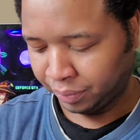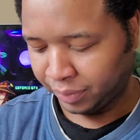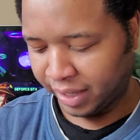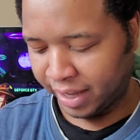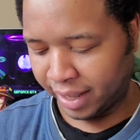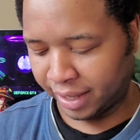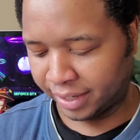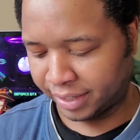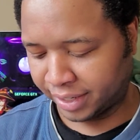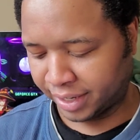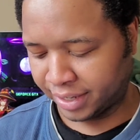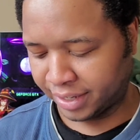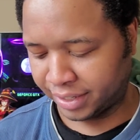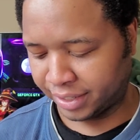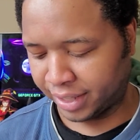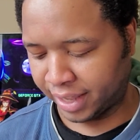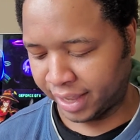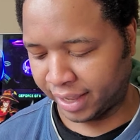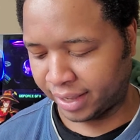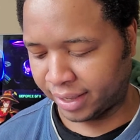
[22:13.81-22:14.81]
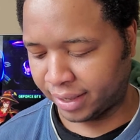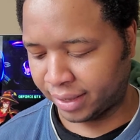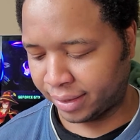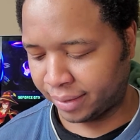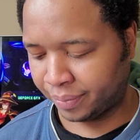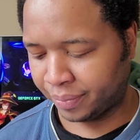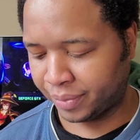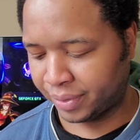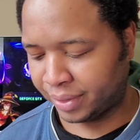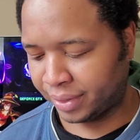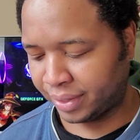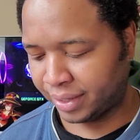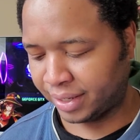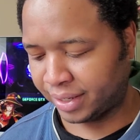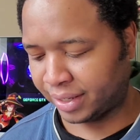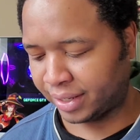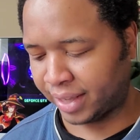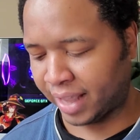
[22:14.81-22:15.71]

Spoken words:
yeah, because it's like, this